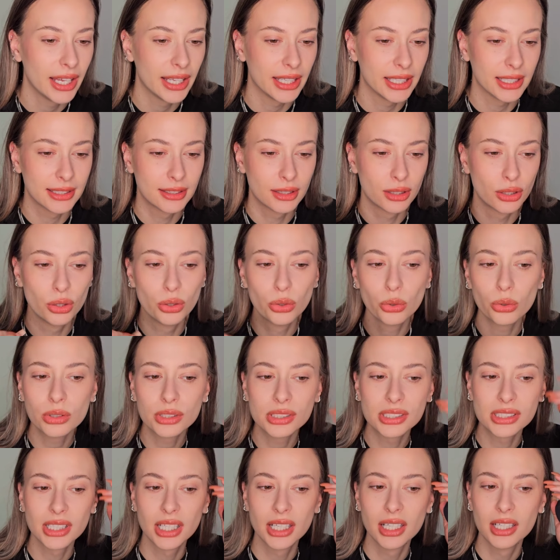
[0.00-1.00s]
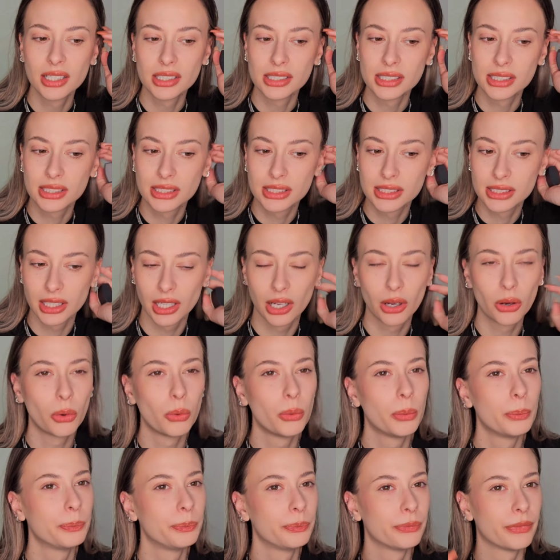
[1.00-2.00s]
It looks
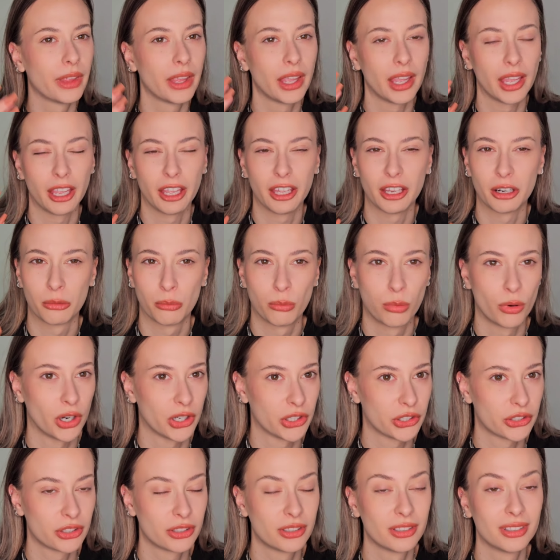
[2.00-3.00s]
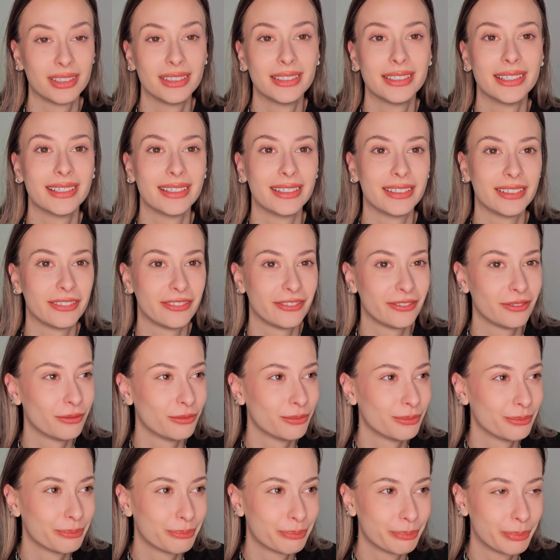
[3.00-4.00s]
so airbrushed. The
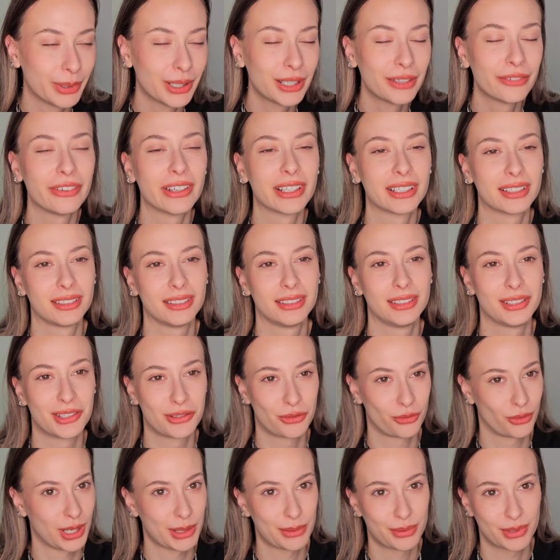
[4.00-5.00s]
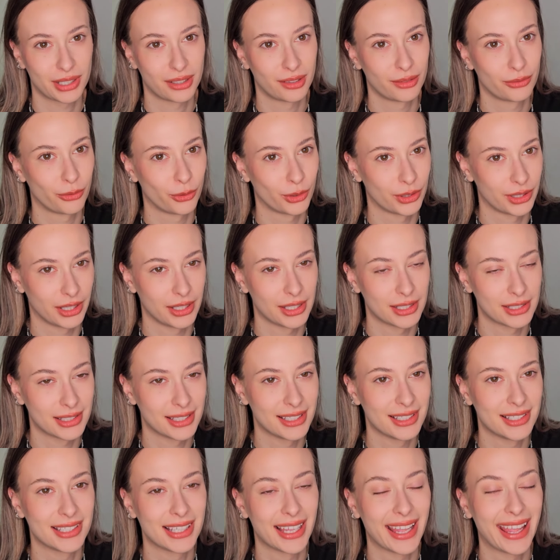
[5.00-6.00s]
perfect description for this
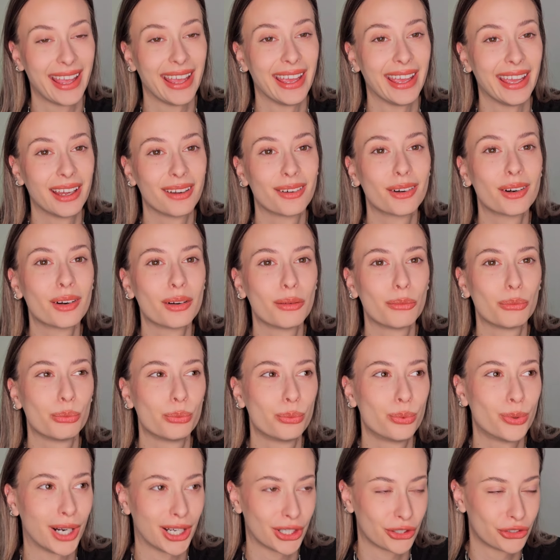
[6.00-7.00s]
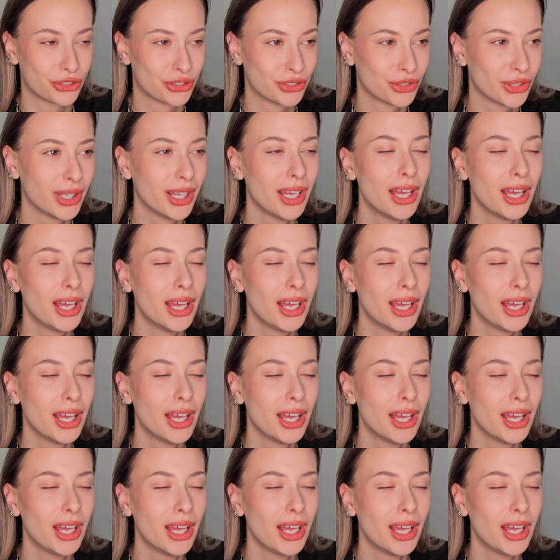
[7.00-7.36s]
is airbrushed.